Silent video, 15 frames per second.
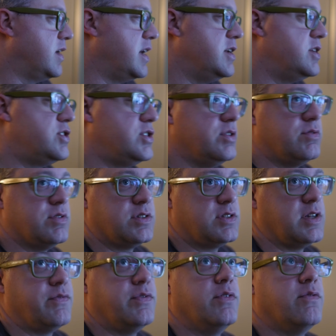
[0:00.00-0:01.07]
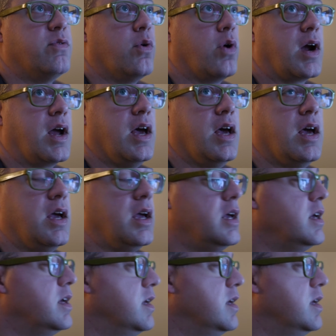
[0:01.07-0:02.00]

I didn't shoot this stuff in 4K,